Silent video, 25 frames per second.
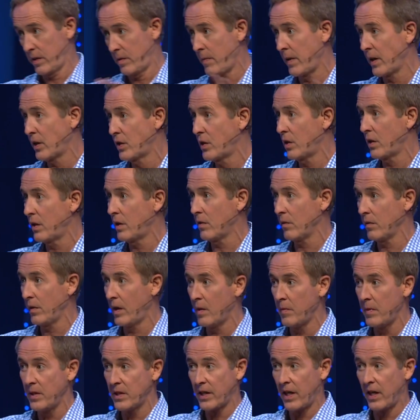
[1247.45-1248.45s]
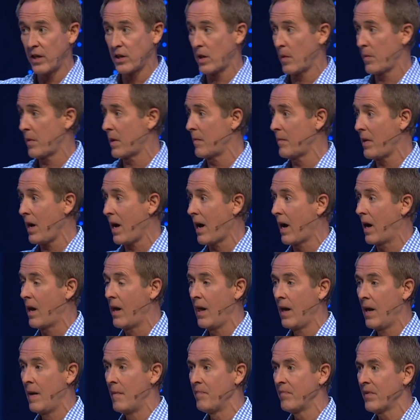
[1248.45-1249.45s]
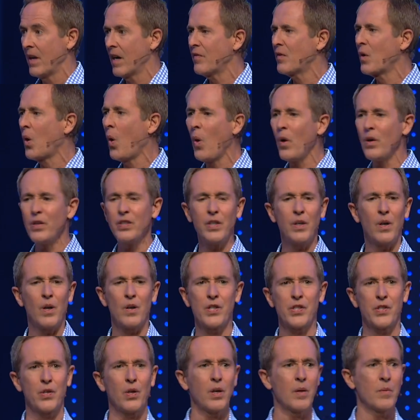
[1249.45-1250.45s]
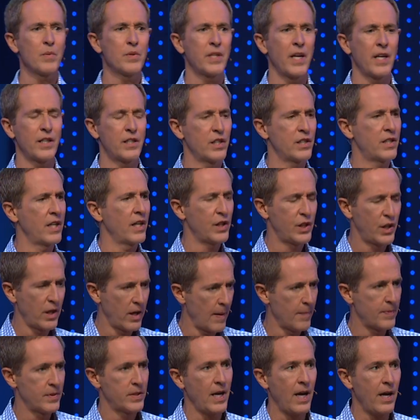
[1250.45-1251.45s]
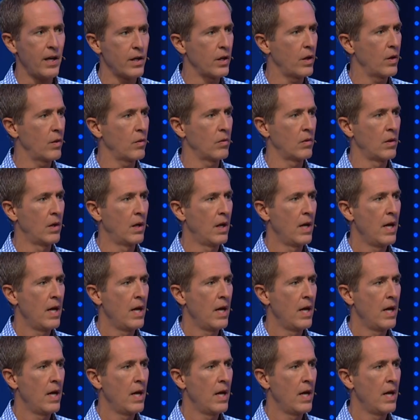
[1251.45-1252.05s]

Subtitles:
to make sure you don't hear me saying something I'm not, of course there are circumstances that should upset you.